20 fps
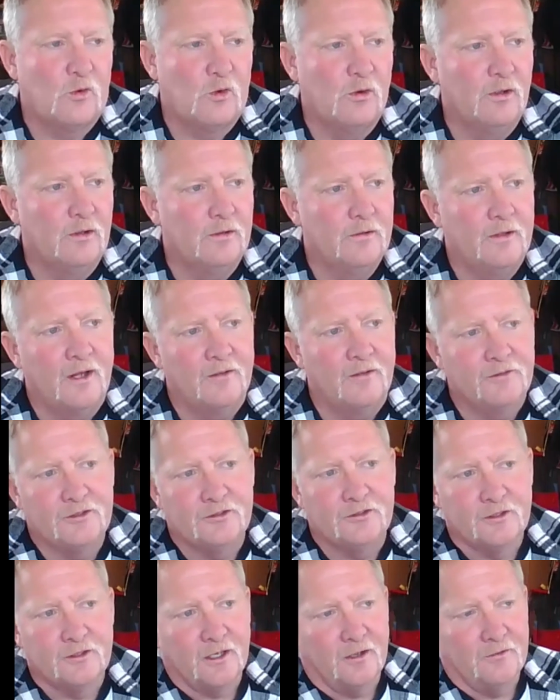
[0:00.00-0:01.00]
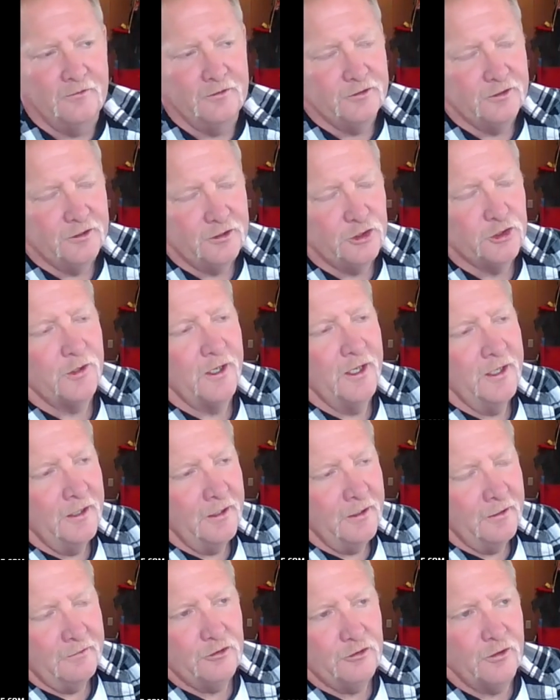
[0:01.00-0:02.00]
well, obviously
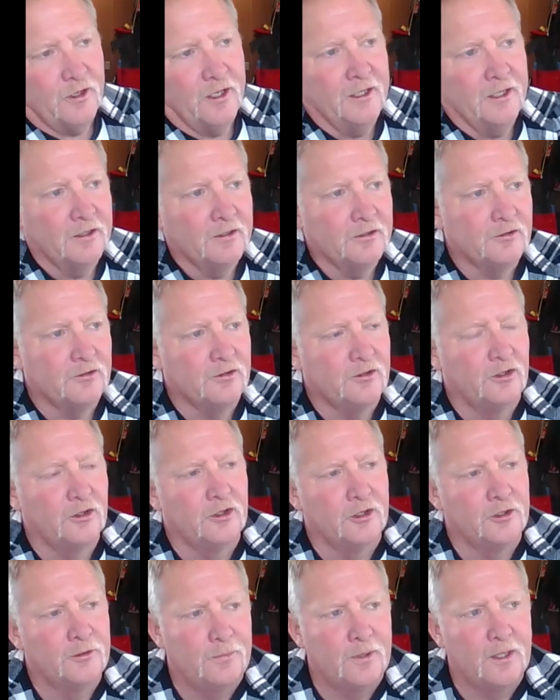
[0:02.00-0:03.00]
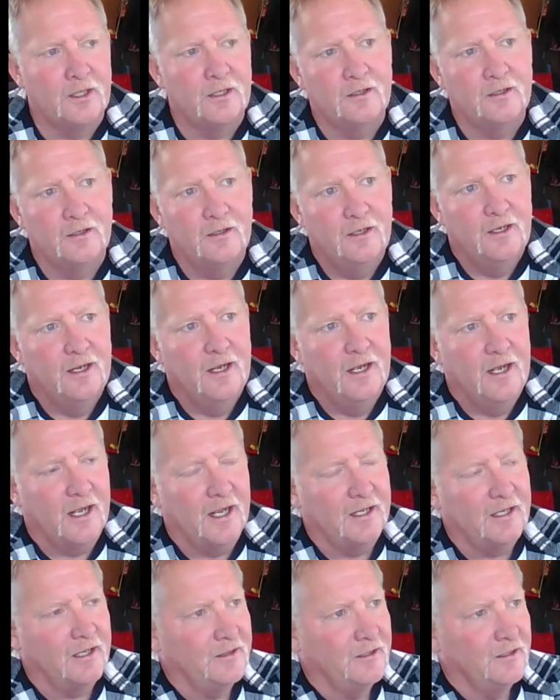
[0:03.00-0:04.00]
training is good, but I
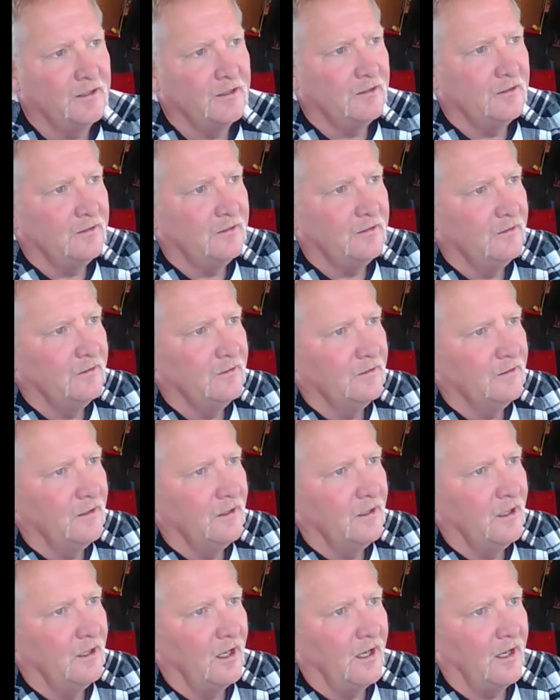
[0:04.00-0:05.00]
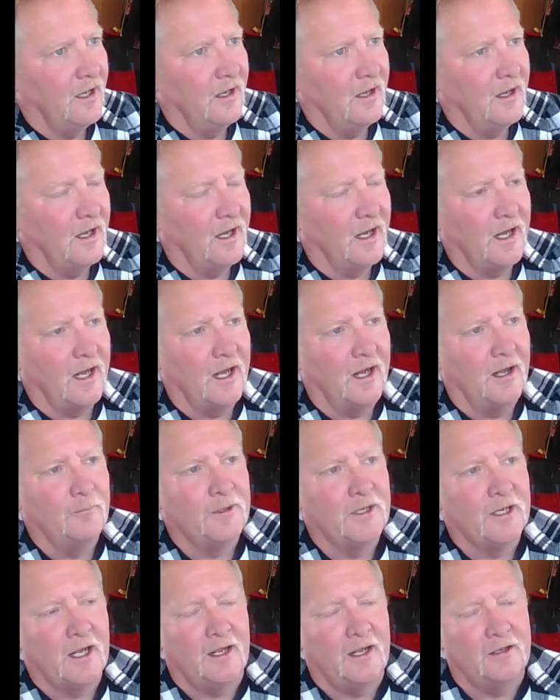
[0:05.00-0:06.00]
think I
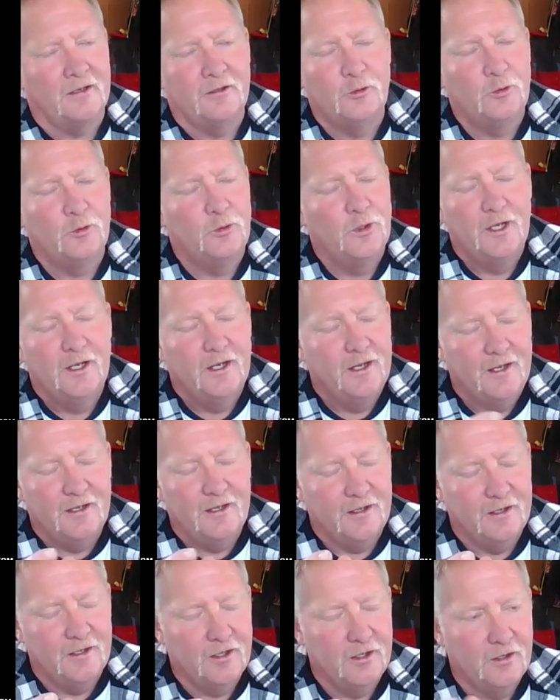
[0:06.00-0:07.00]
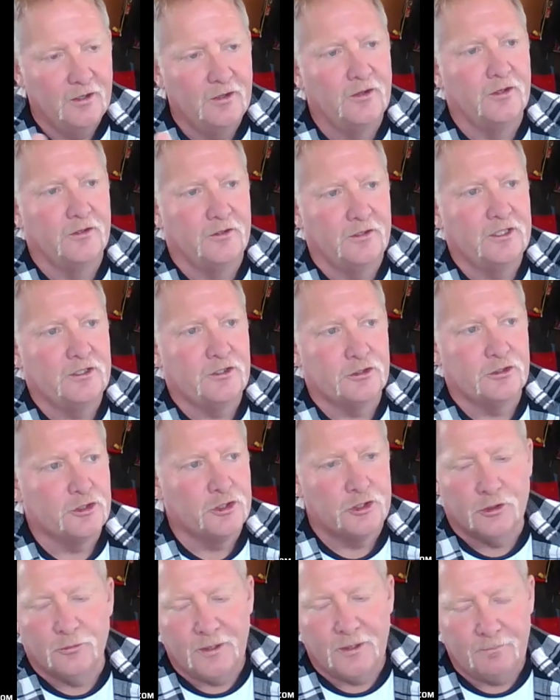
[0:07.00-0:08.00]
mean the teachers
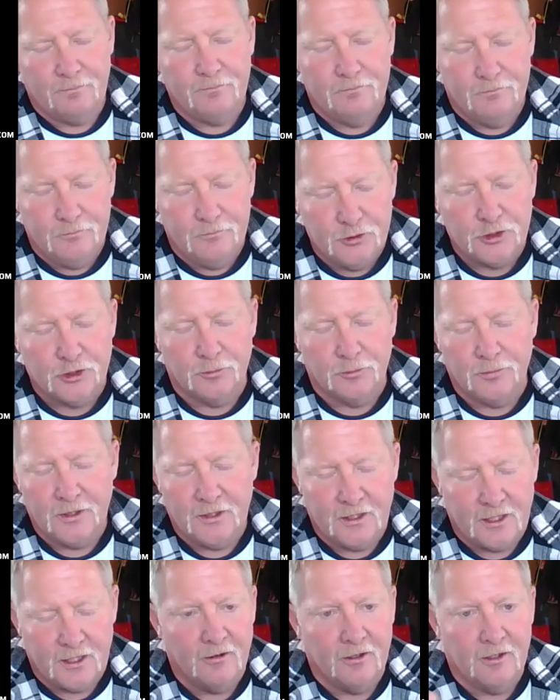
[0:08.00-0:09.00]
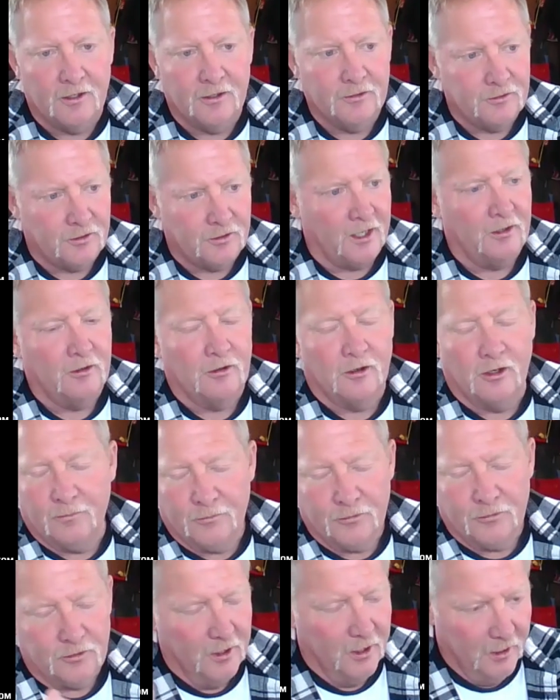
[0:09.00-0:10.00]
should be carrying
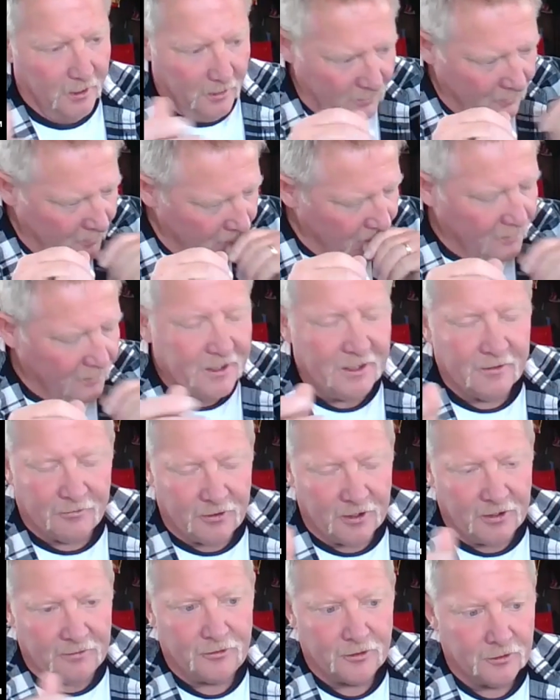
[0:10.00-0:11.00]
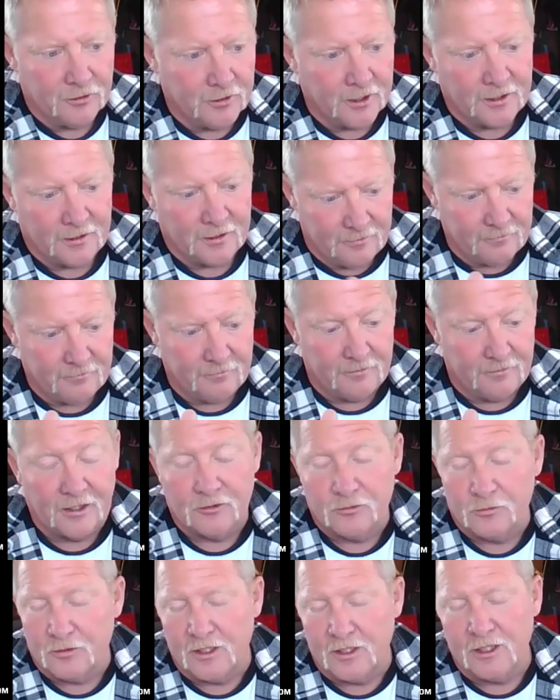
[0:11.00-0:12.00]
sidearms if they feel like
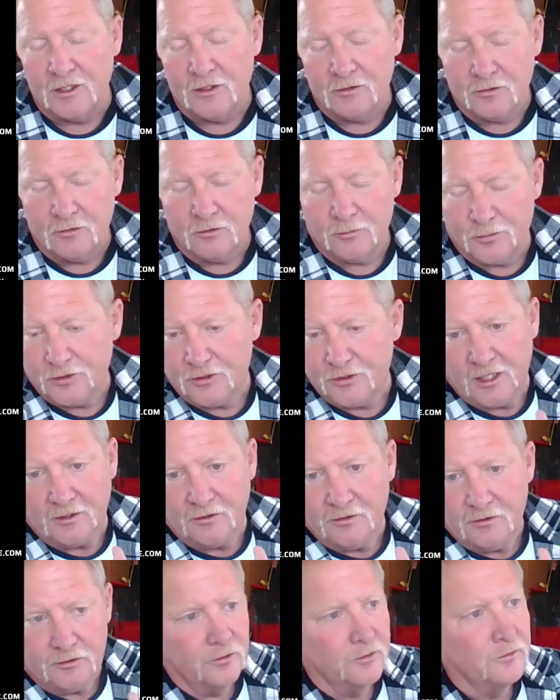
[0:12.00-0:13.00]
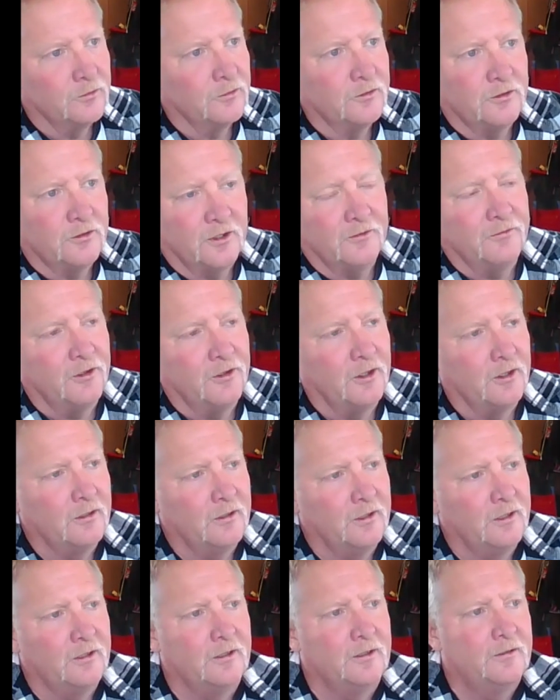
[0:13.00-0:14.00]
that's what they need to do to protect the students, and if
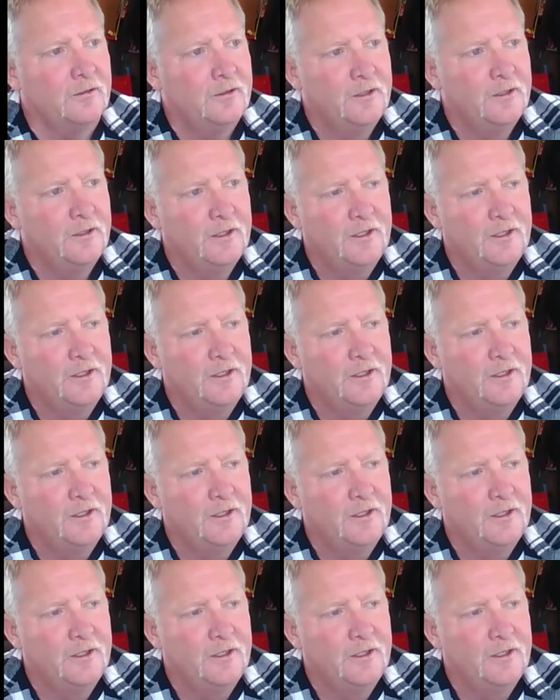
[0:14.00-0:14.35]
they're in an